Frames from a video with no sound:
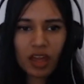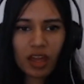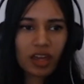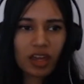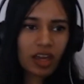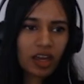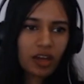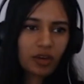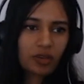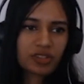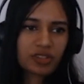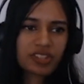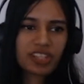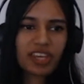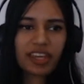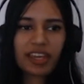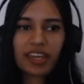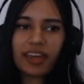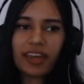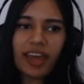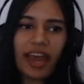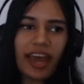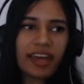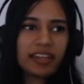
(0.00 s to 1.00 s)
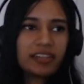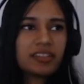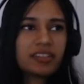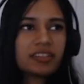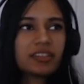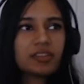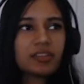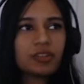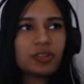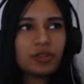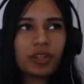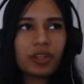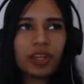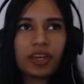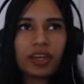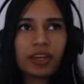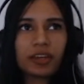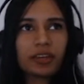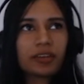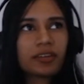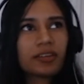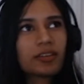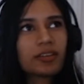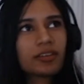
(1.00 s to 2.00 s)
It was like, it had to
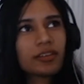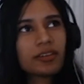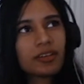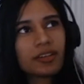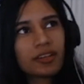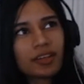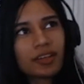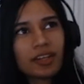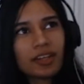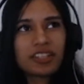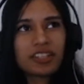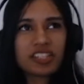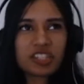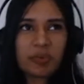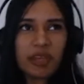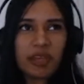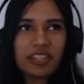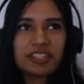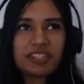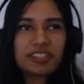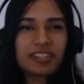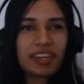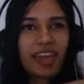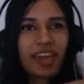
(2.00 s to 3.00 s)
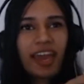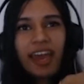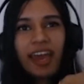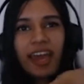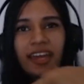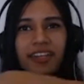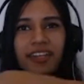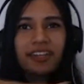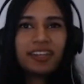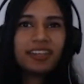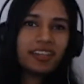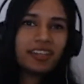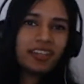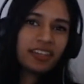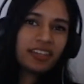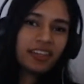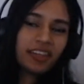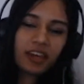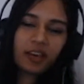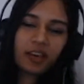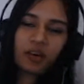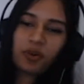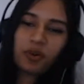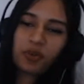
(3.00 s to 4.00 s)
like dispense the candy,
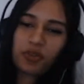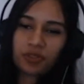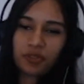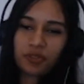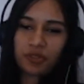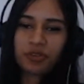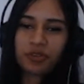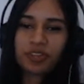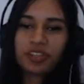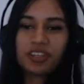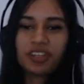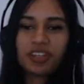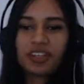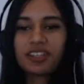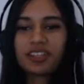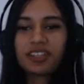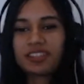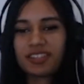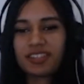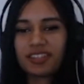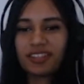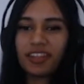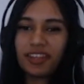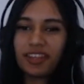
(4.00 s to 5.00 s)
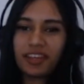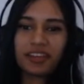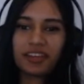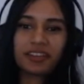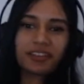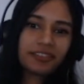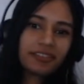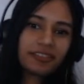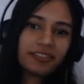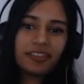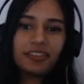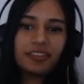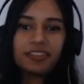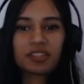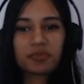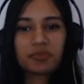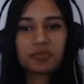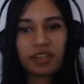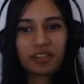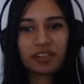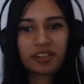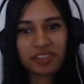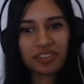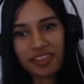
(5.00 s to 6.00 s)
like go through this, and like the
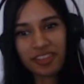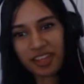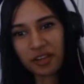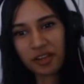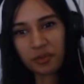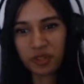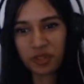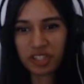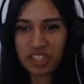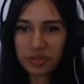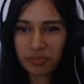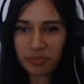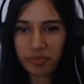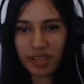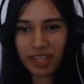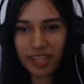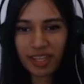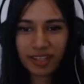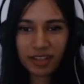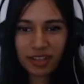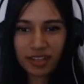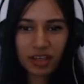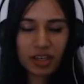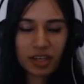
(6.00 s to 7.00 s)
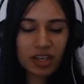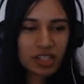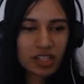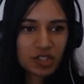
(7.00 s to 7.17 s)
spinner thing would spin.